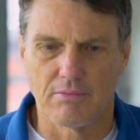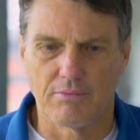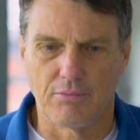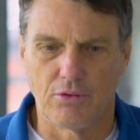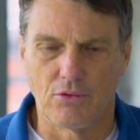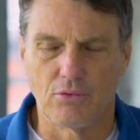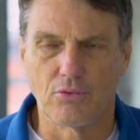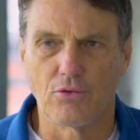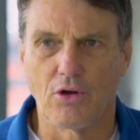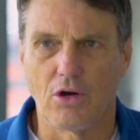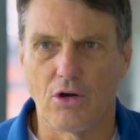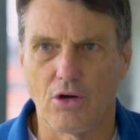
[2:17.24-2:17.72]

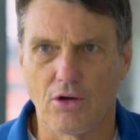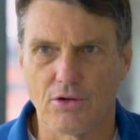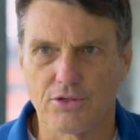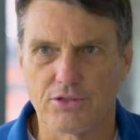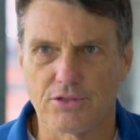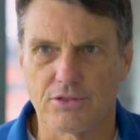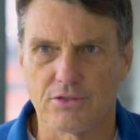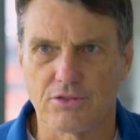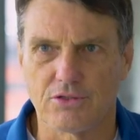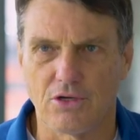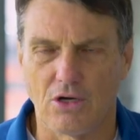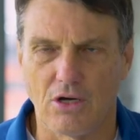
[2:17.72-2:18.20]
Bulldogs,
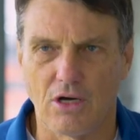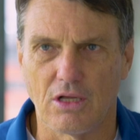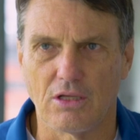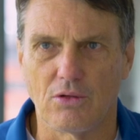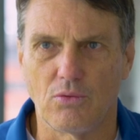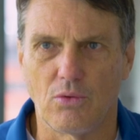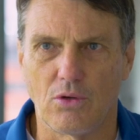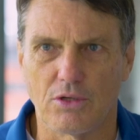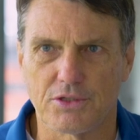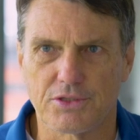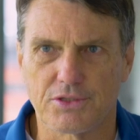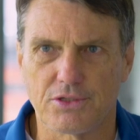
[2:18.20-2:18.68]
and Tyler
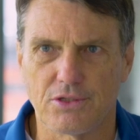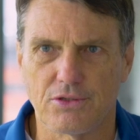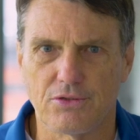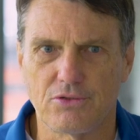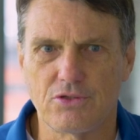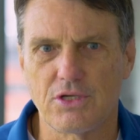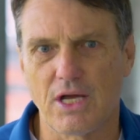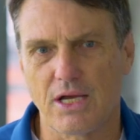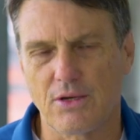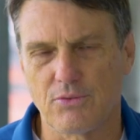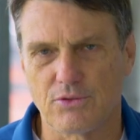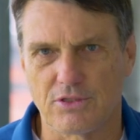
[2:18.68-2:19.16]
was too.
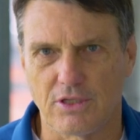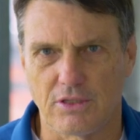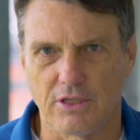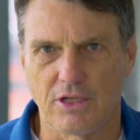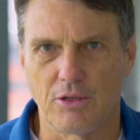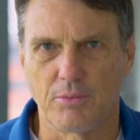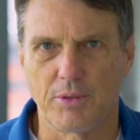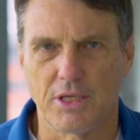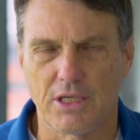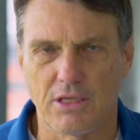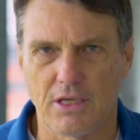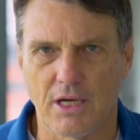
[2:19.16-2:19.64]
Jack was a
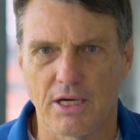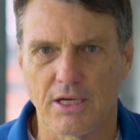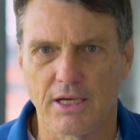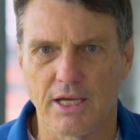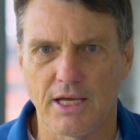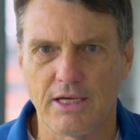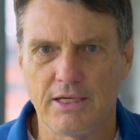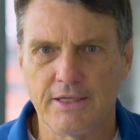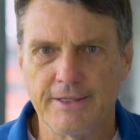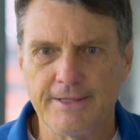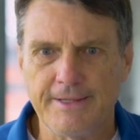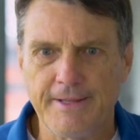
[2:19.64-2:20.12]
little bit
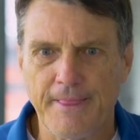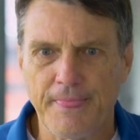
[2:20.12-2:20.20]
younger.